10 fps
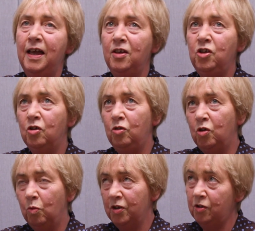
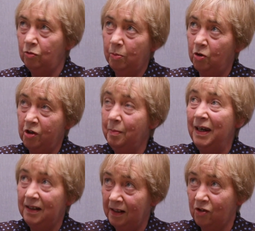You want to report a
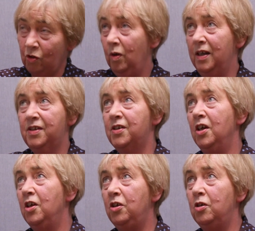maintenance request.
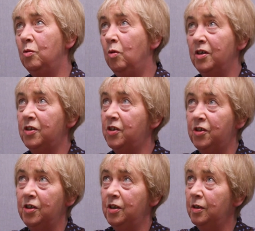You want
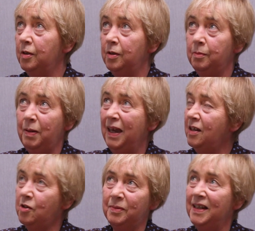to pay
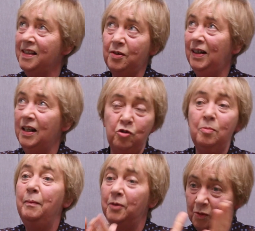something else. And I can't
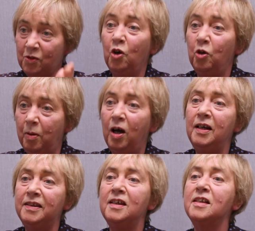remember. There was a whole
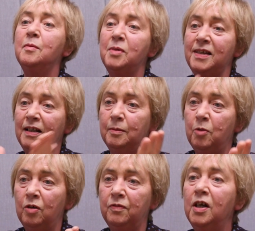pile of things that we sent them
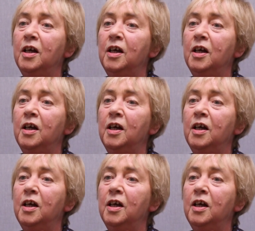off.